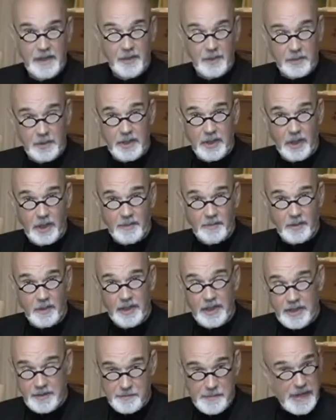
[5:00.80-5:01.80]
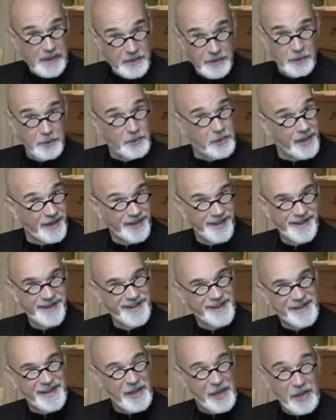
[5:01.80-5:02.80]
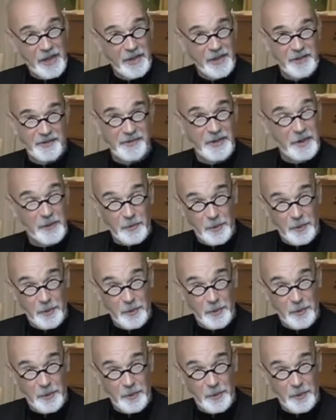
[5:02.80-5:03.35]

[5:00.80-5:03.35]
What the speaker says: We offer a menu of